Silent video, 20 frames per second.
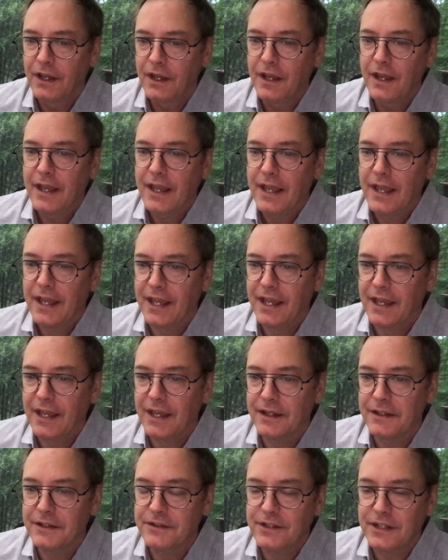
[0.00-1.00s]
Really?
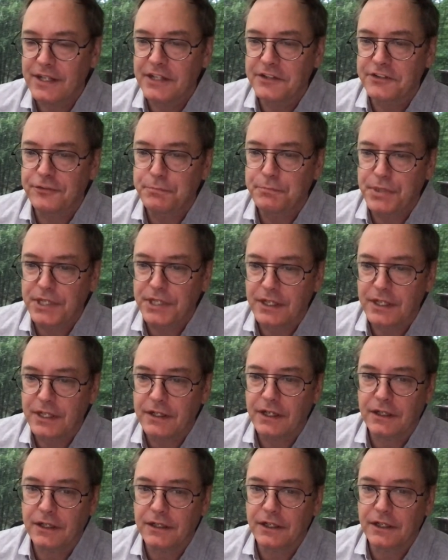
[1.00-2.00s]
And it's
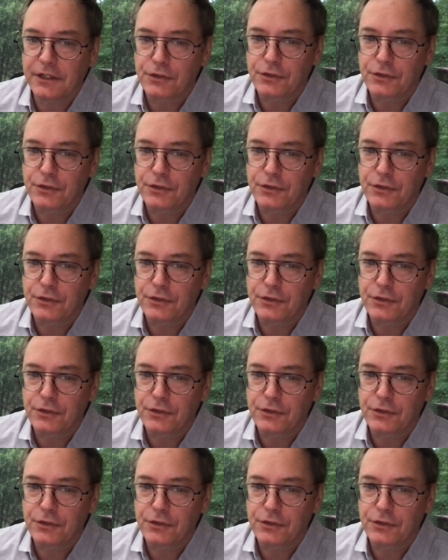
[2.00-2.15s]
been a,